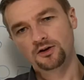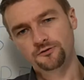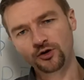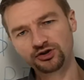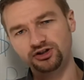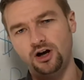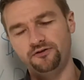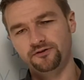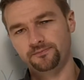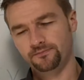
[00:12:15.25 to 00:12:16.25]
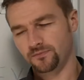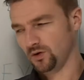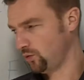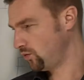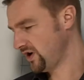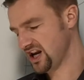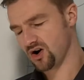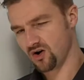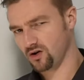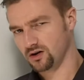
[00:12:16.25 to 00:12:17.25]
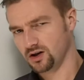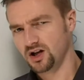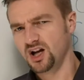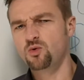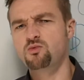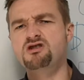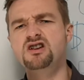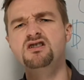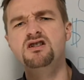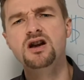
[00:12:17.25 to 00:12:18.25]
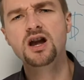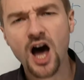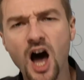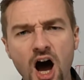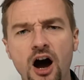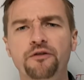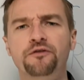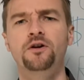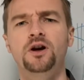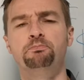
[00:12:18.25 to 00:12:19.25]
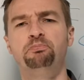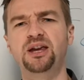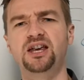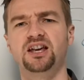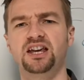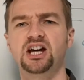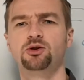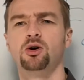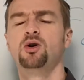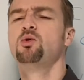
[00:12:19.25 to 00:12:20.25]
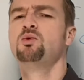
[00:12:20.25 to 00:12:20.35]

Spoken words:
First off, we love being a hero.